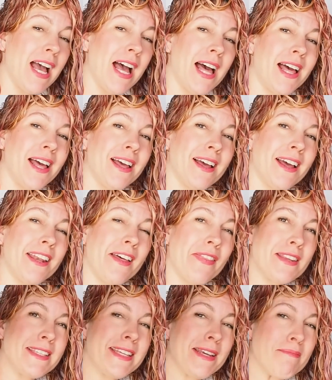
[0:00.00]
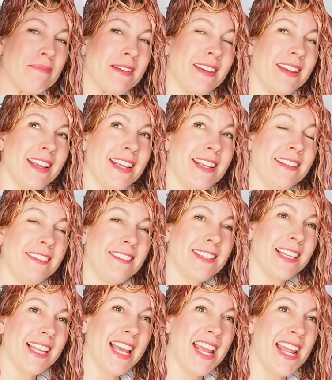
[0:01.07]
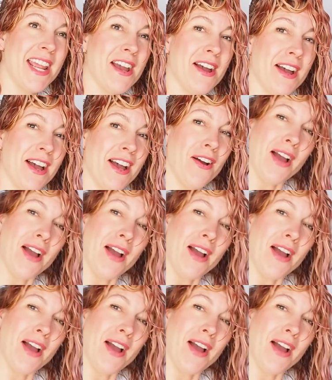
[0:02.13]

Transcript: Another tip is to lay